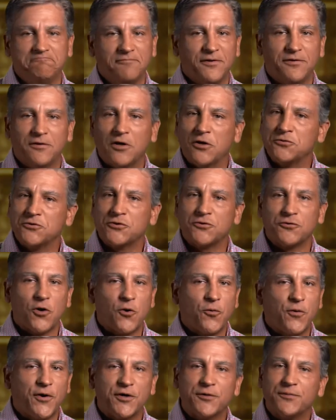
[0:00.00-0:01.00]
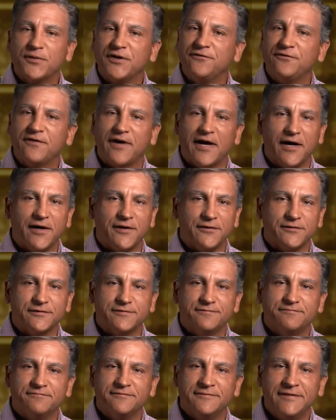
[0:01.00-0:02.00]
those are nowhere to be found.
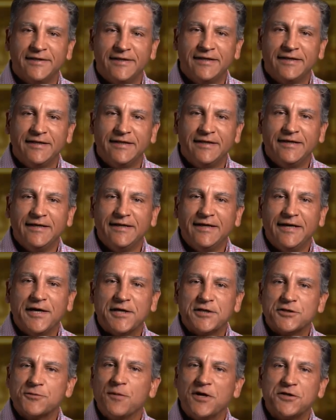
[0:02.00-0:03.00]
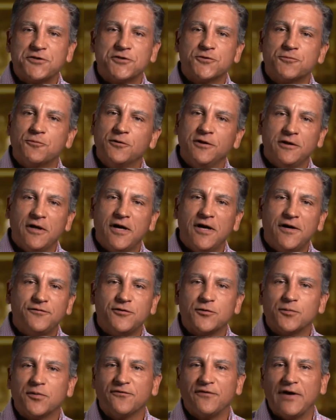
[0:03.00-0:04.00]
And as much as we love
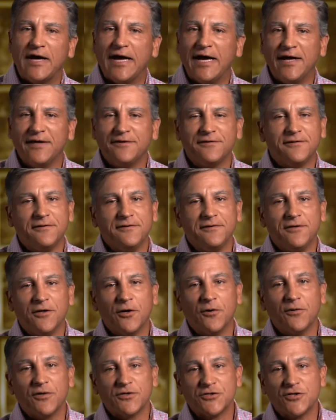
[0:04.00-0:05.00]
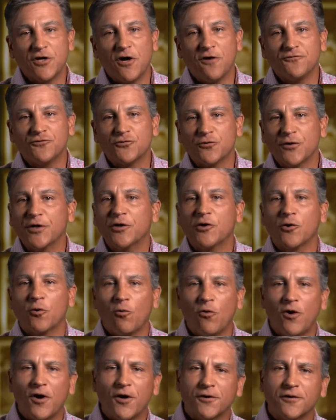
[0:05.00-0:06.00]
to provide, a soft drink or
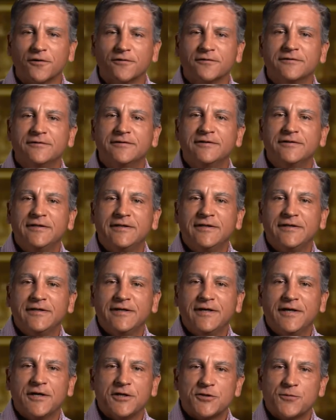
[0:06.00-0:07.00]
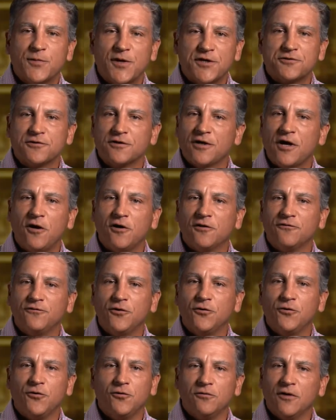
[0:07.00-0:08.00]
water, and especially all of
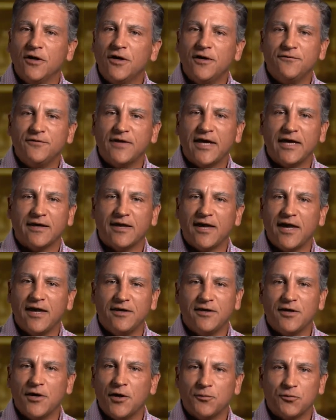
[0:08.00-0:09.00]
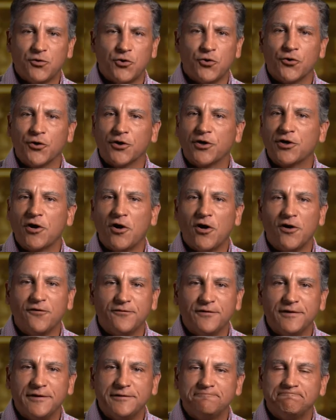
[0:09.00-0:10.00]
you who love that K-Cup Keurig
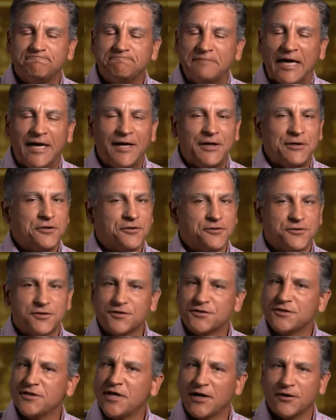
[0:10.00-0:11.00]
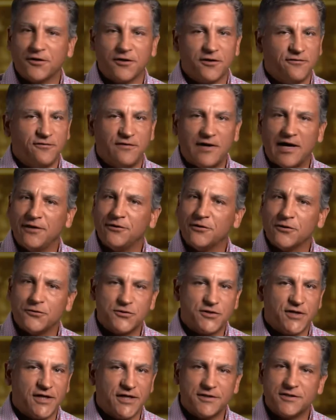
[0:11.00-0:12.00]
coffee, you're just not going to find
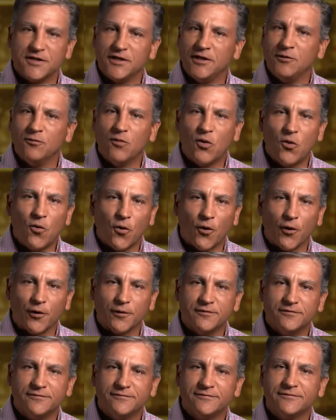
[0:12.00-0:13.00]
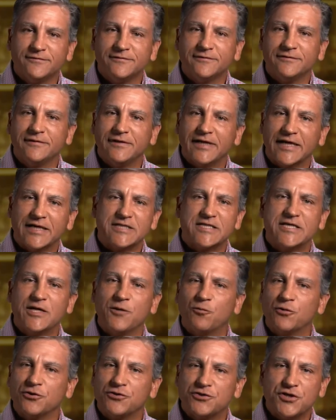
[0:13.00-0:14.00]
those things anymore. Like I
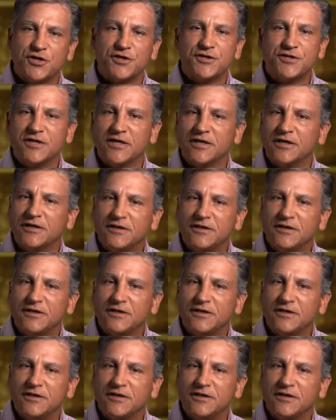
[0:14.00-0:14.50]
said, we're just in a